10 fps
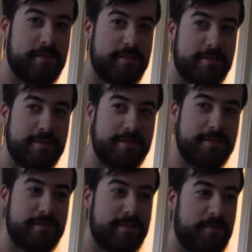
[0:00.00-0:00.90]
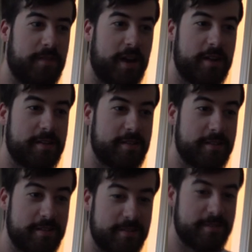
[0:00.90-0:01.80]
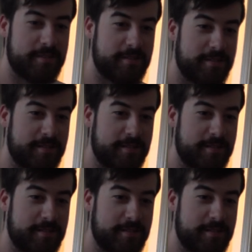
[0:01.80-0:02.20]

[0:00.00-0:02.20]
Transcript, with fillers: Five of your... Find. Uh-huh.